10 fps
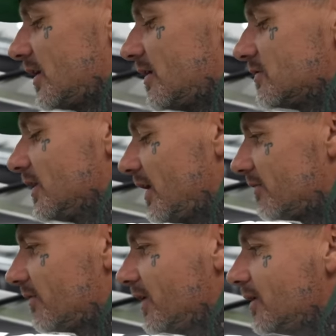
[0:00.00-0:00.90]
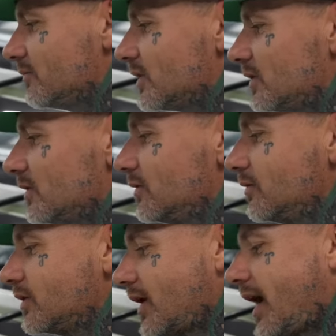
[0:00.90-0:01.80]
gives you a lot of freedom to
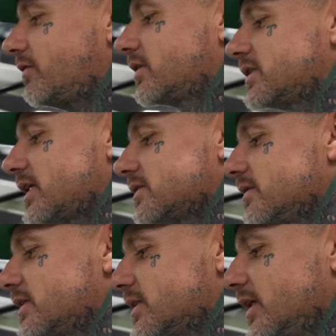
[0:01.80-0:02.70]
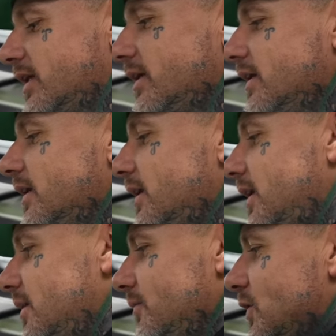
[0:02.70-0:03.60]
do to have your accessories.
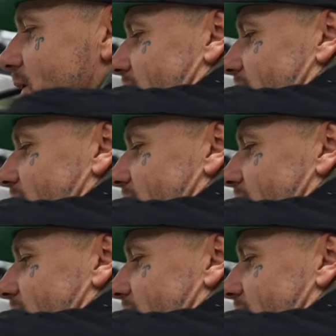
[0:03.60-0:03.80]
Um, you